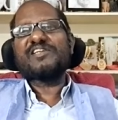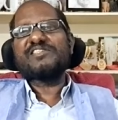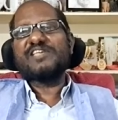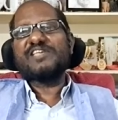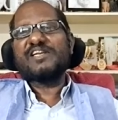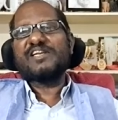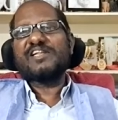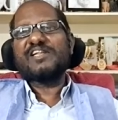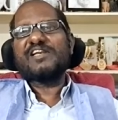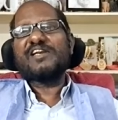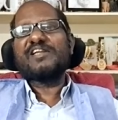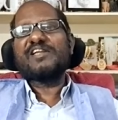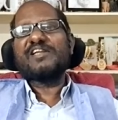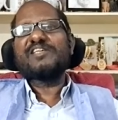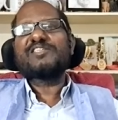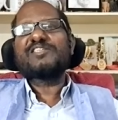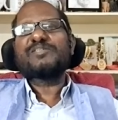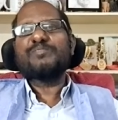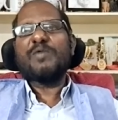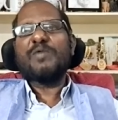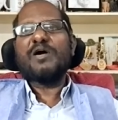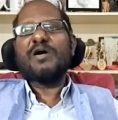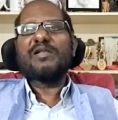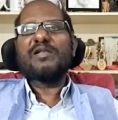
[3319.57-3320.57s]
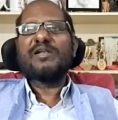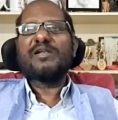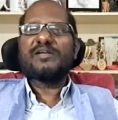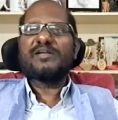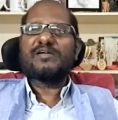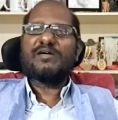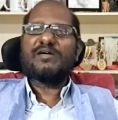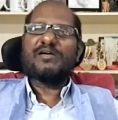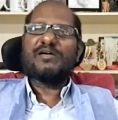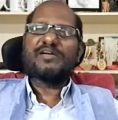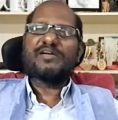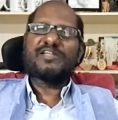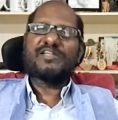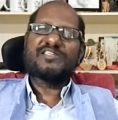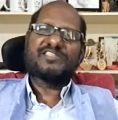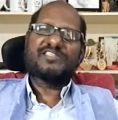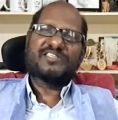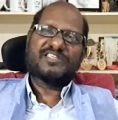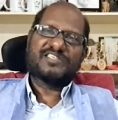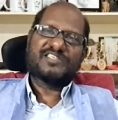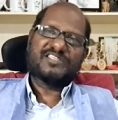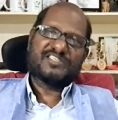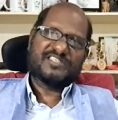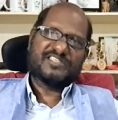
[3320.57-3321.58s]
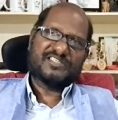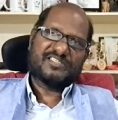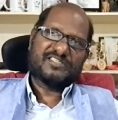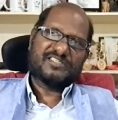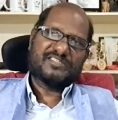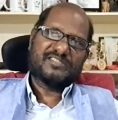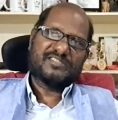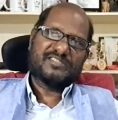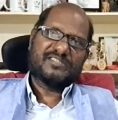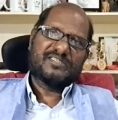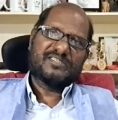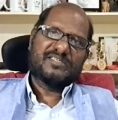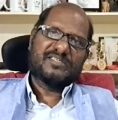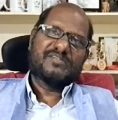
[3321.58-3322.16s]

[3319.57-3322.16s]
are generally small and cottage industries,